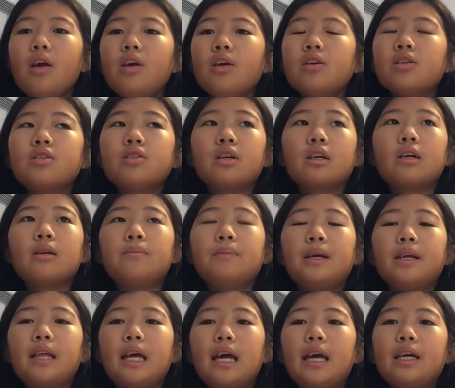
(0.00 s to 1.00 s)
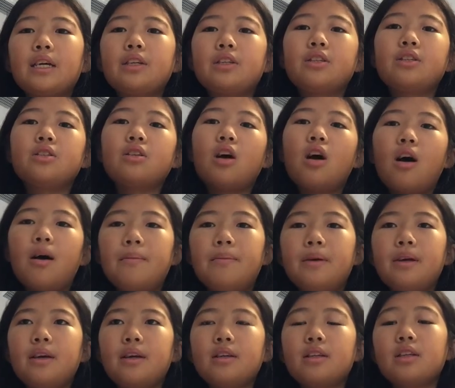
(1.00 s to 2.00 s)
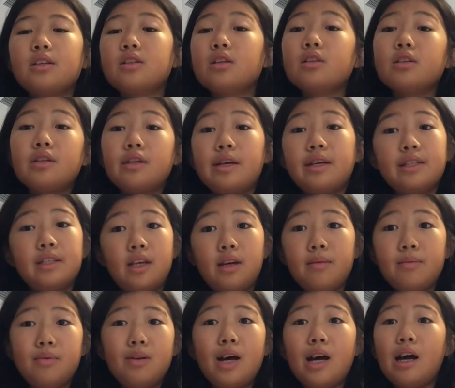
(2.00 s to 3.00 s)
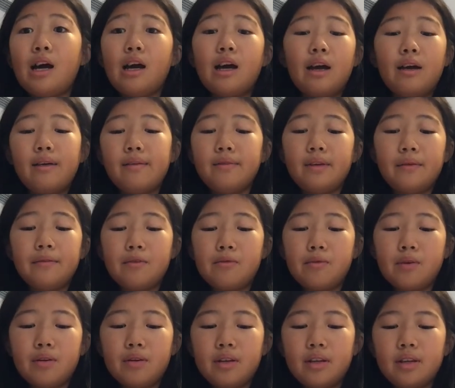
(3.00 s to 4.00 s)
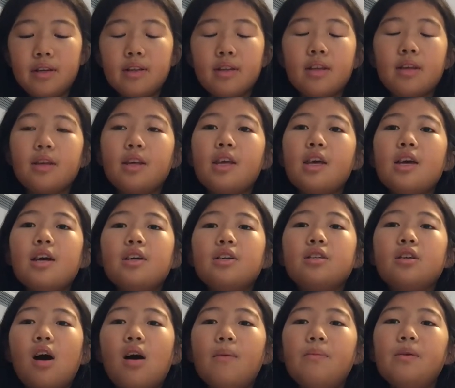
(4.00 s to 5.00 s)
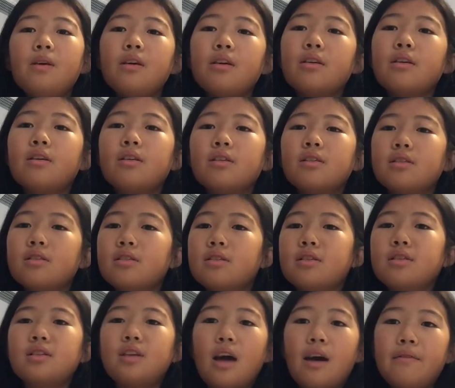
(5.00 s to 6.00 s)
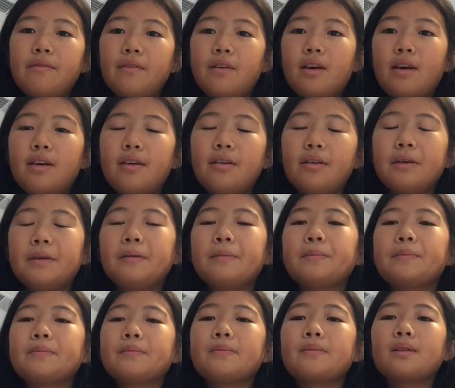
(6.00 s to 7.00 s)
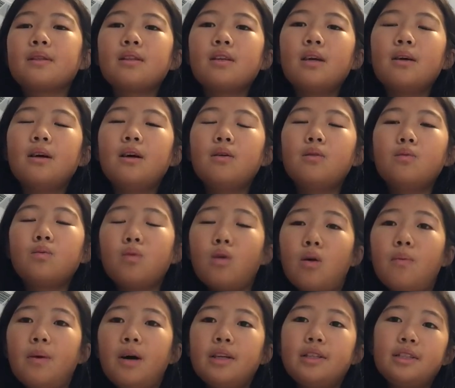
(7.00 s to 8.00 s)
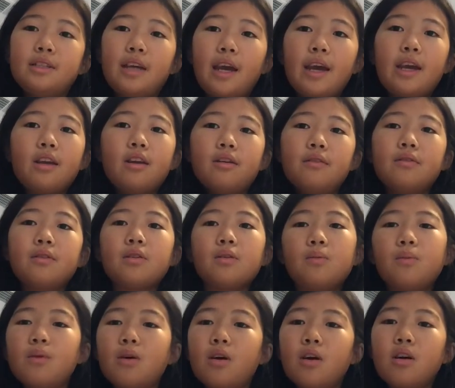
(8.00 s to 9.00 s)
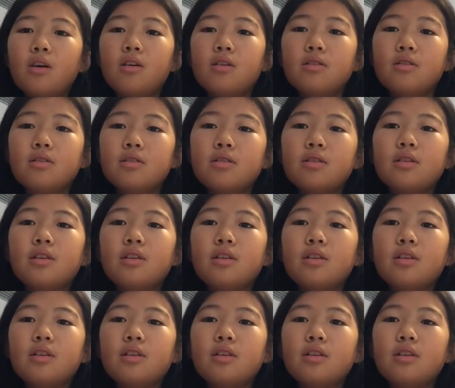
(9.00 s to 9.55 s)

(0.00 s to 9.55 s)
So it could be like topic. This is an example. I have never wrote it. Topic: sci-fi. Robots taking over the world.